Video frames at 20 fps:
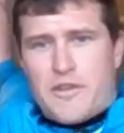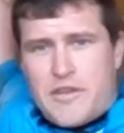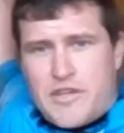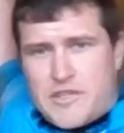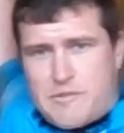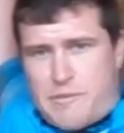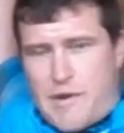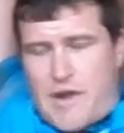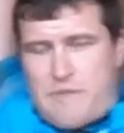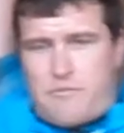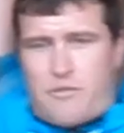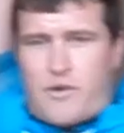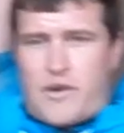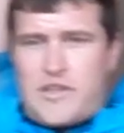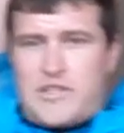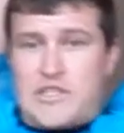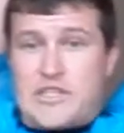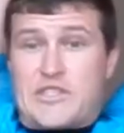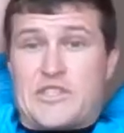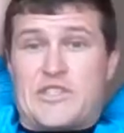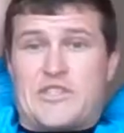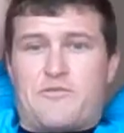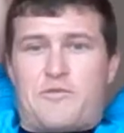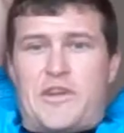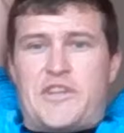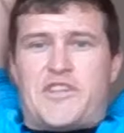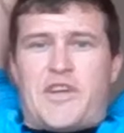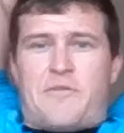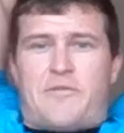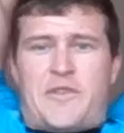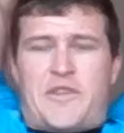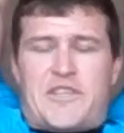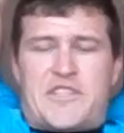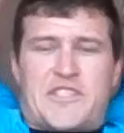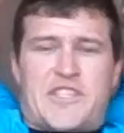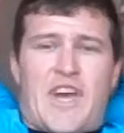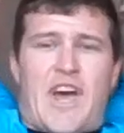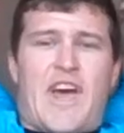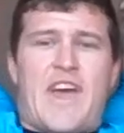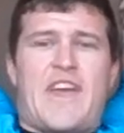of these bad boys, just reach up for the
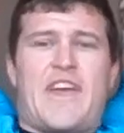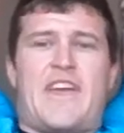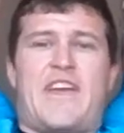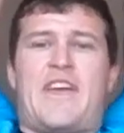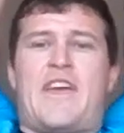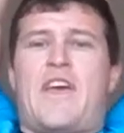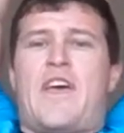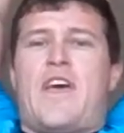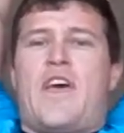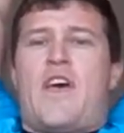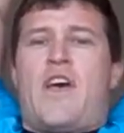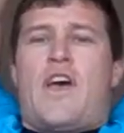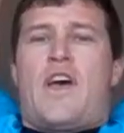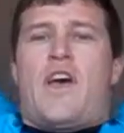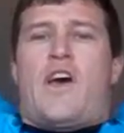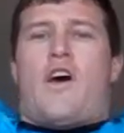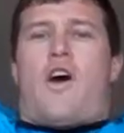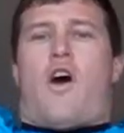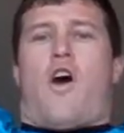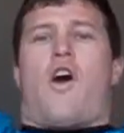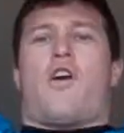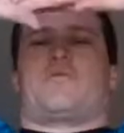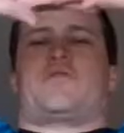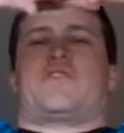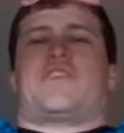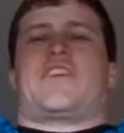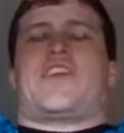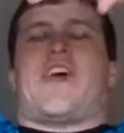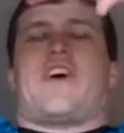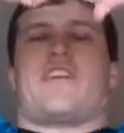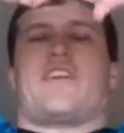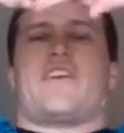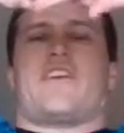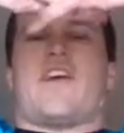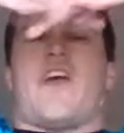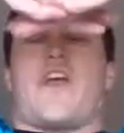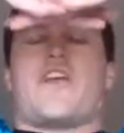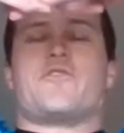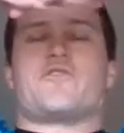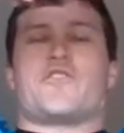sky, arms
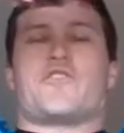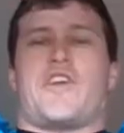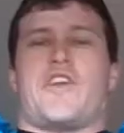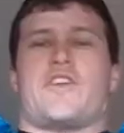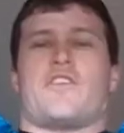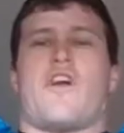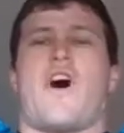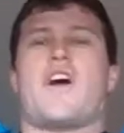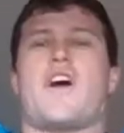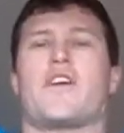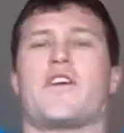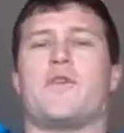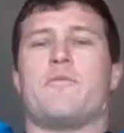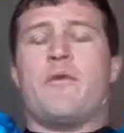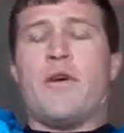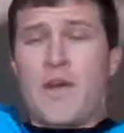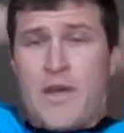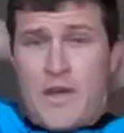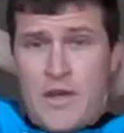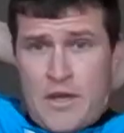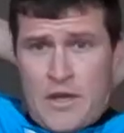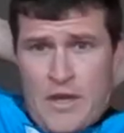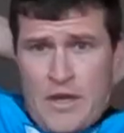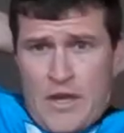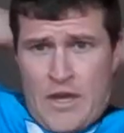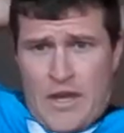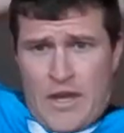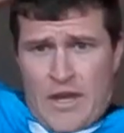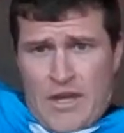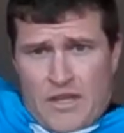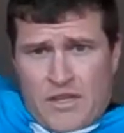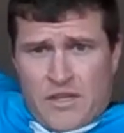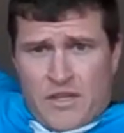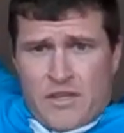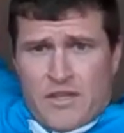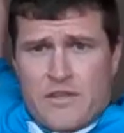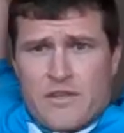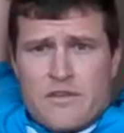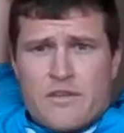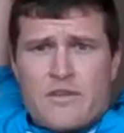together. I usually interlock them,
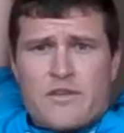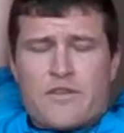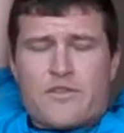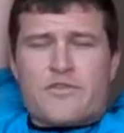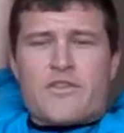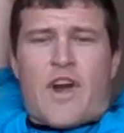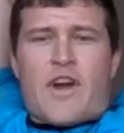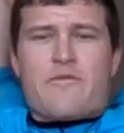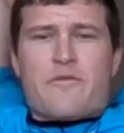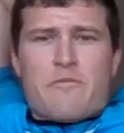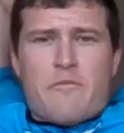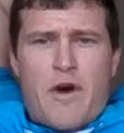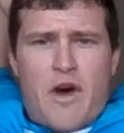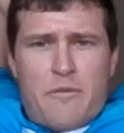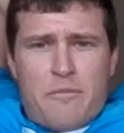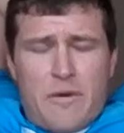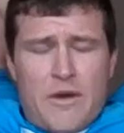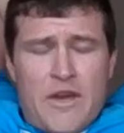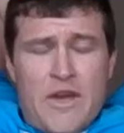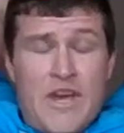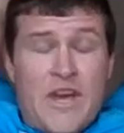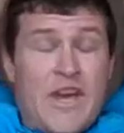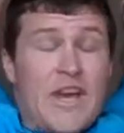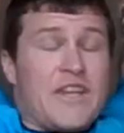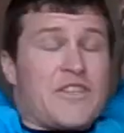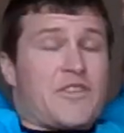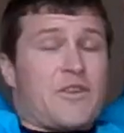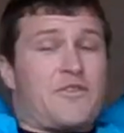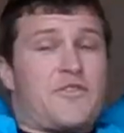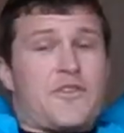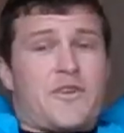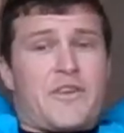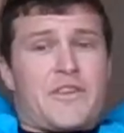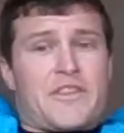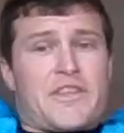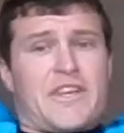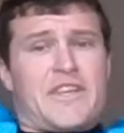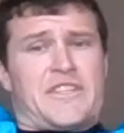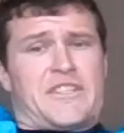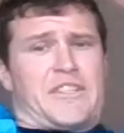drive them up So during
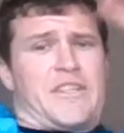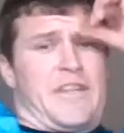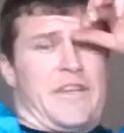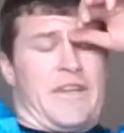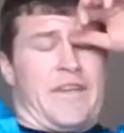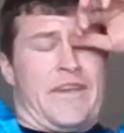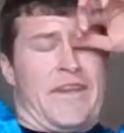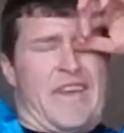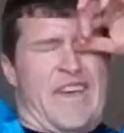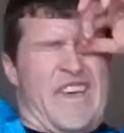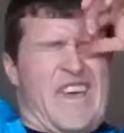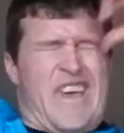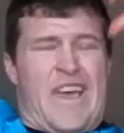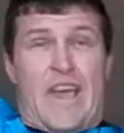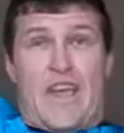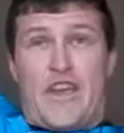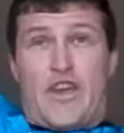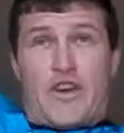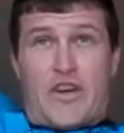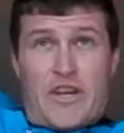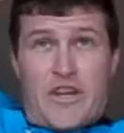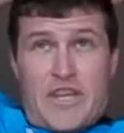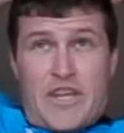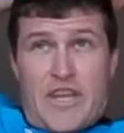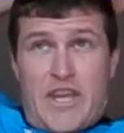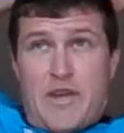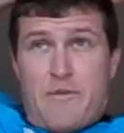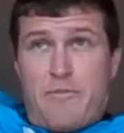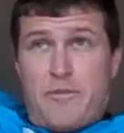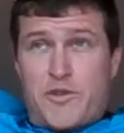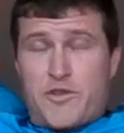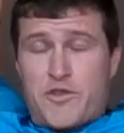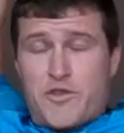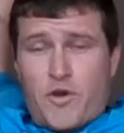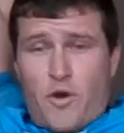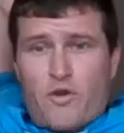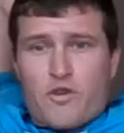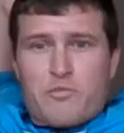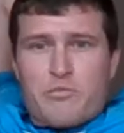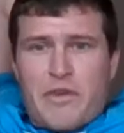this, you're going to keep your
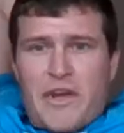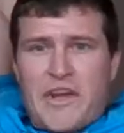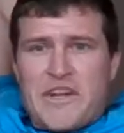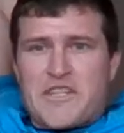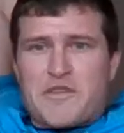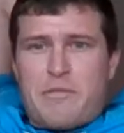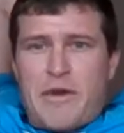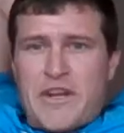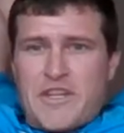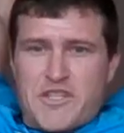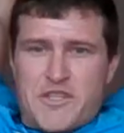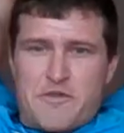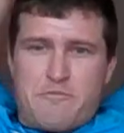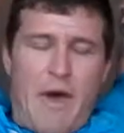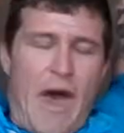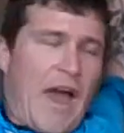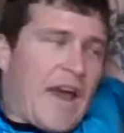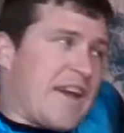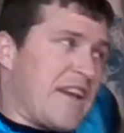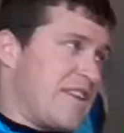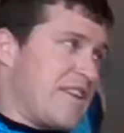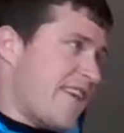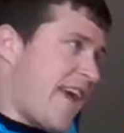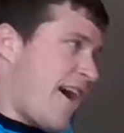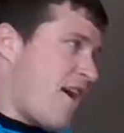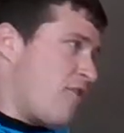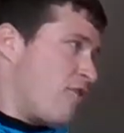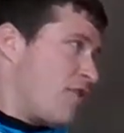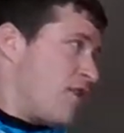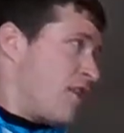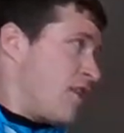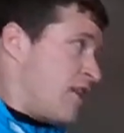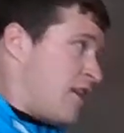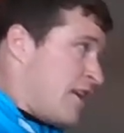shoulder blades pinched back and down.